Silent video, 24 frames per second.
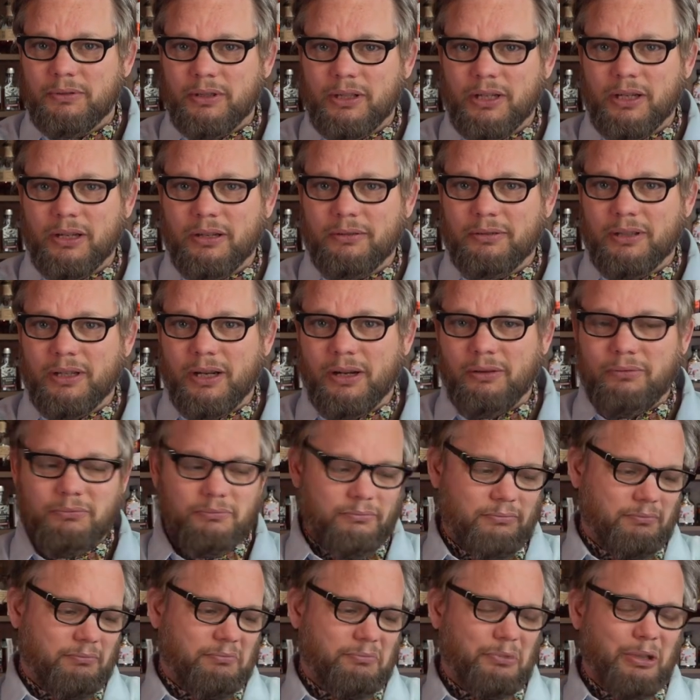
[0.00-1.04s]
you you know
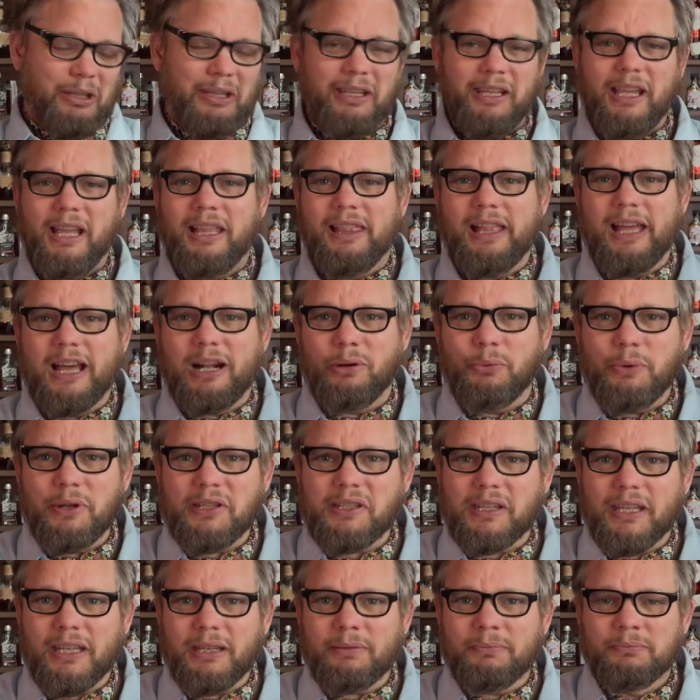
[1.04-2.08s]
you got a lot of
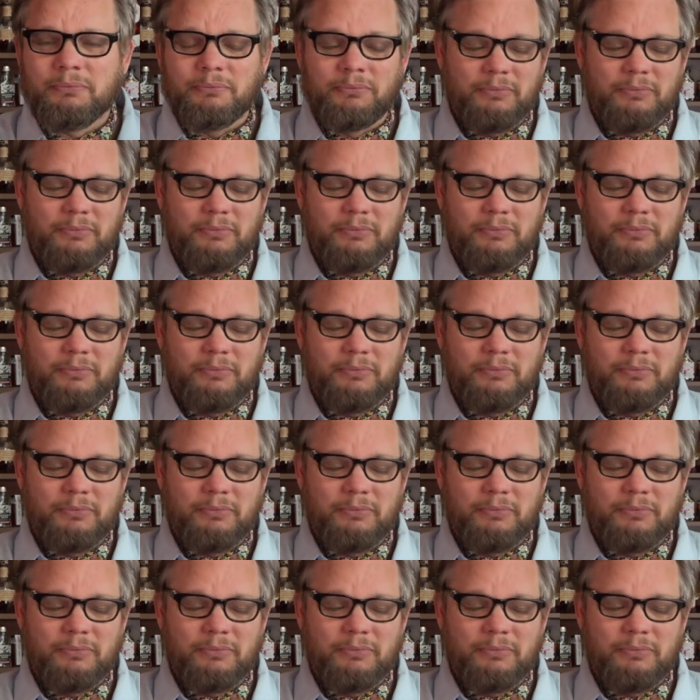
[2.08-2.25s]
whiskey.